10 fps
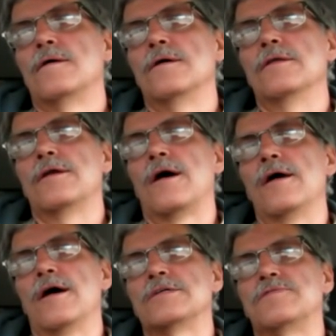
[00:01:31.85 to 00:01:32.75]
and then I
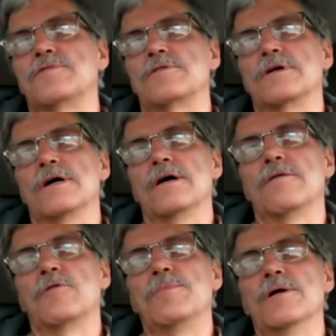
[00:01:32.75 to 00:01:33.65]
asked for uh,
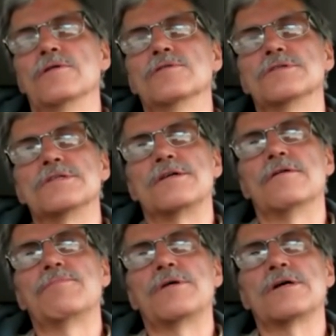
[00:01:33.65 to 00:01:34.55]
for pillows and
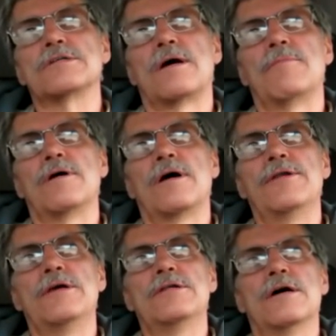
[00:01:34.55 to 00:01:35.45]
stuff because I'm, I
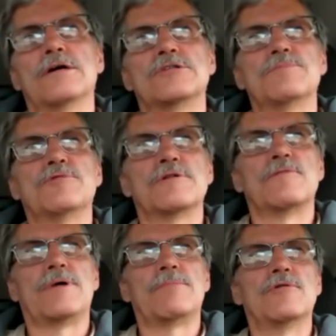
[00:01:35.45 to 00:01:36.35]
need uh, support
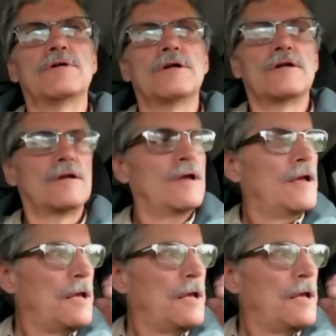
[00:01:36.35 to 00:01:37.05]
for my broken